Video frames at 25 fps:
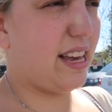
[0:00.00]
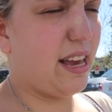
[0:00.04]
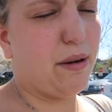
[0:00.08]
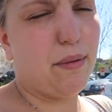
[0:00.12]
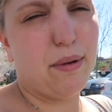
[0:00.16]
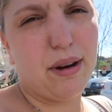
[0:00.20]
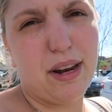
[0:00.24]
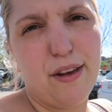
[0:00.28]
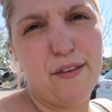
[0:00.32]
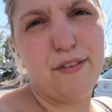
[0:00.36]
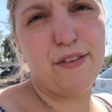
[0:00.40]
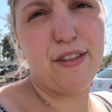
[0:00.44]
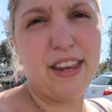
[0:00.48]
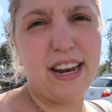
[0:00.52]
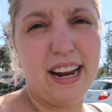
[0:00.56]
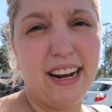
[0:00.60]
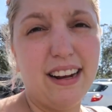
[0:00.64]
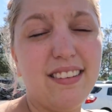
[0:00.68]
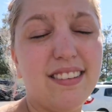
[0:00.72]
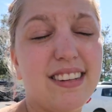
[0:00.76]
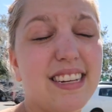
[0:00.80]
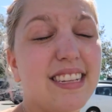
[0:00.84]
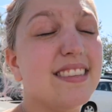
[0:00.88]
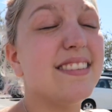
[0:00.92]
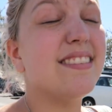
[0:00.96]
get ready for the
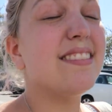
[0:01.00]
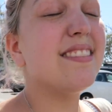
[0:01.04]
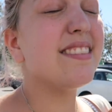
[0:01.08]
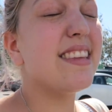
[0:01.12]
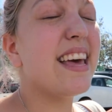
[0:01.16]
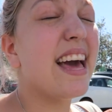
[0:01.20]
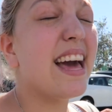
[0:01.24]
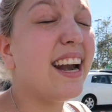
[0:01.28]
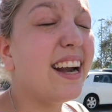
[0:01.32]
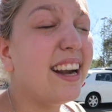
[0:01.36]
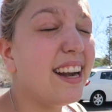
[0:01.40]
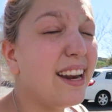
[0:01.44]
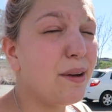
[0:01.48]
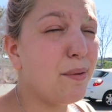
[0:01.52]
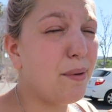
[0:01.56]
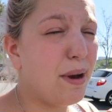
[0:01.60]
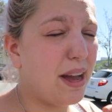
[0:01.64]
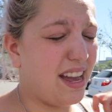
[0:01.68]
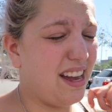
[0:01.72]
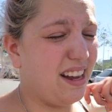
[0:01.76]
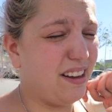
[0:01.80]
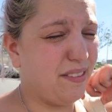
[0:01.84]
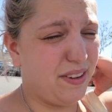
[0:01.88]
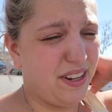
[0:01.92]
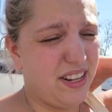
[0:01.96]
next insanity
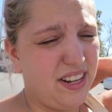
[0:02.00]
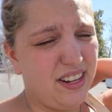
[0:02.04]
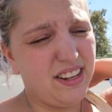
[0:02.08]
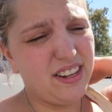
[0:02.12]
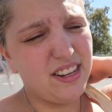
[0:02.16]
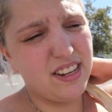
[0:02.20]
wave.